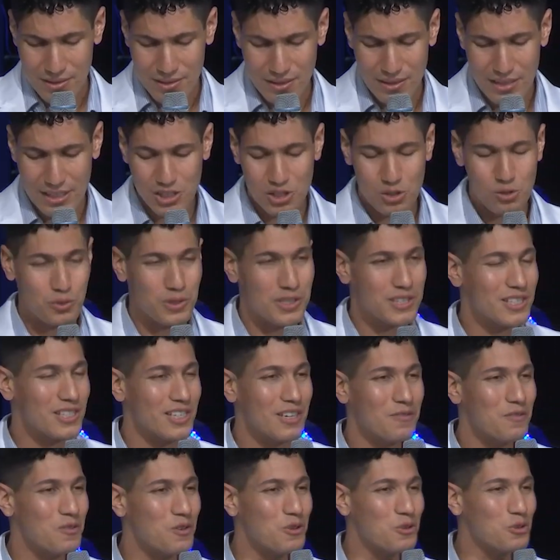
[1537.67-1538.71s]
Let's
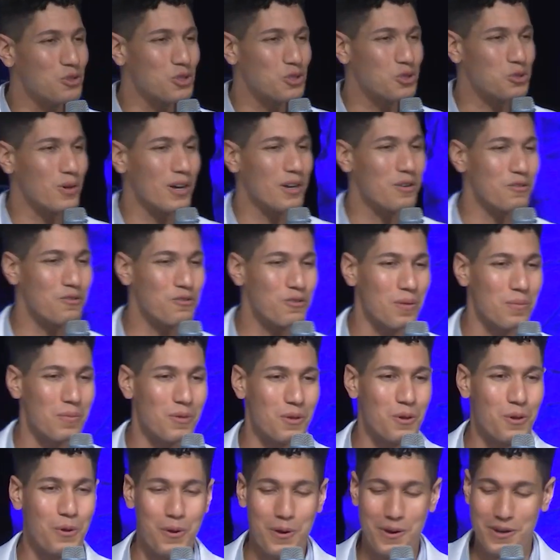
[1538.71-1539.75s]
receive new strength from the
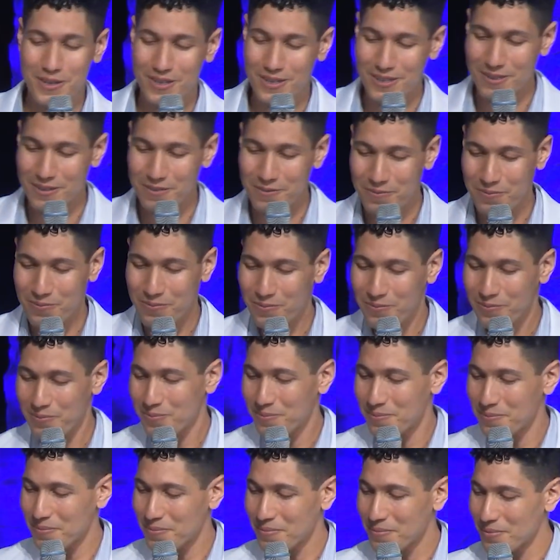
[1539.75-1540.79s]
Lord.
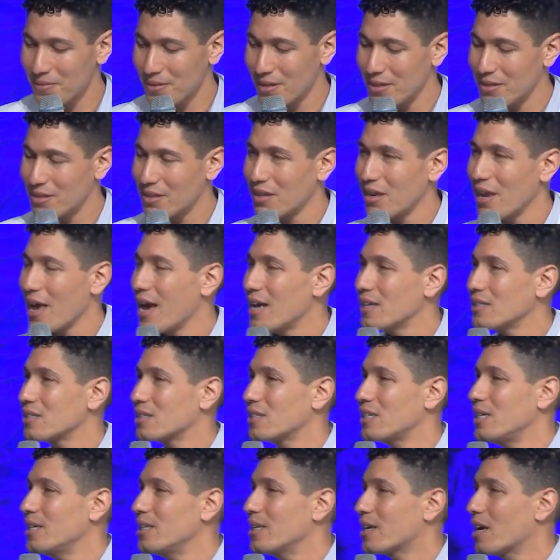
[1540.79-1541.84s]
And the last
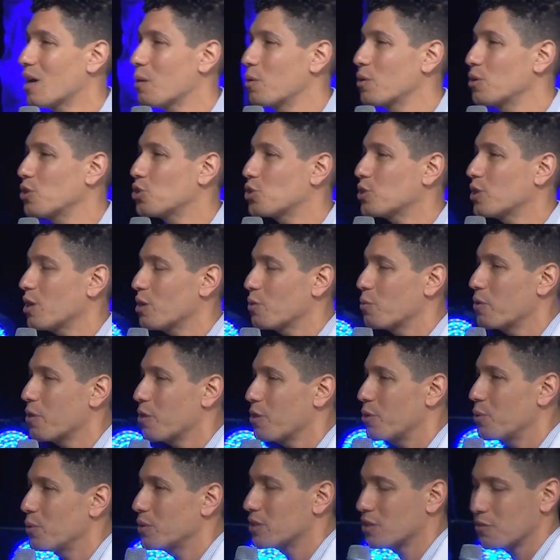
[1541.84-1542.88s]
key that I want to share with
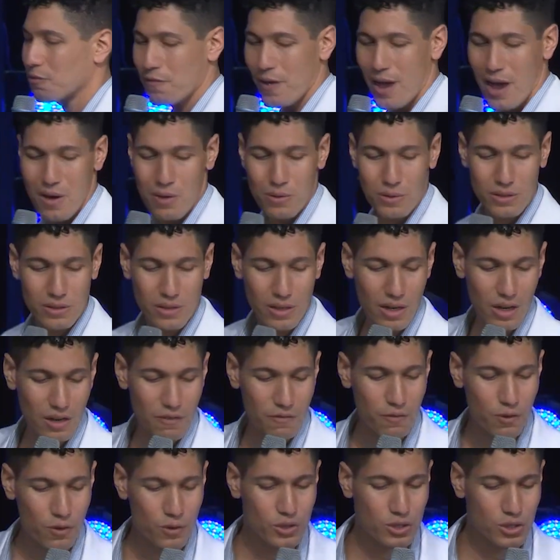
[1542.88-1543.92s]
you, it's found on
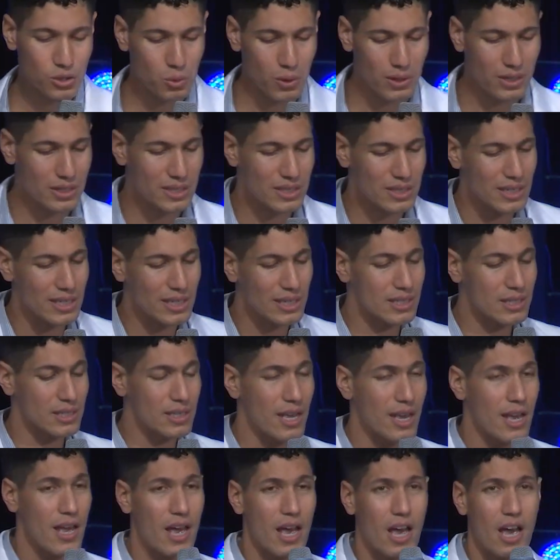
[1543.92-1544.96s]
verse 26
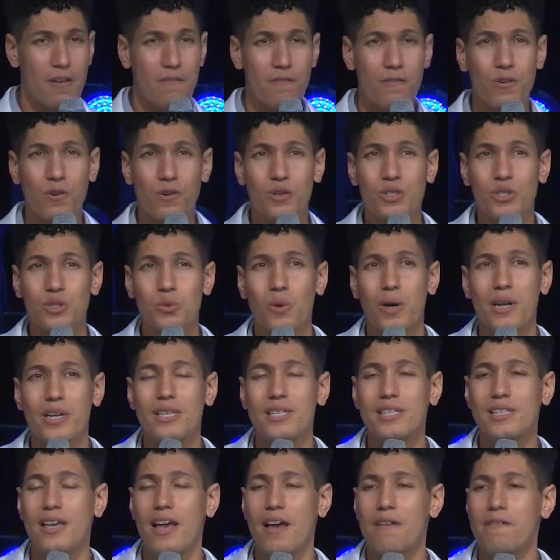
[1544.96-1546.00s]
and verse
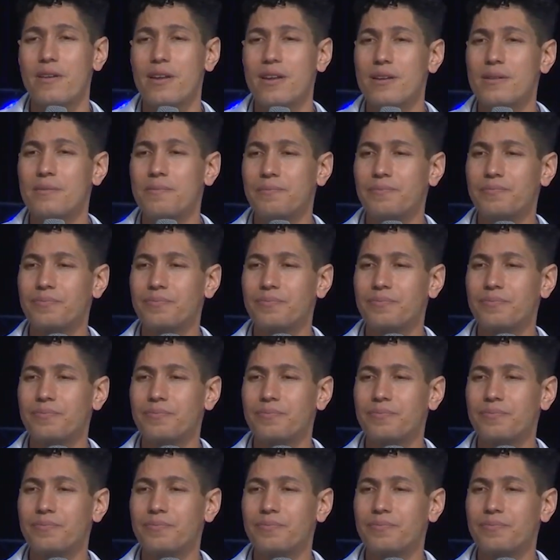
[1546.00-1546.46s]
27.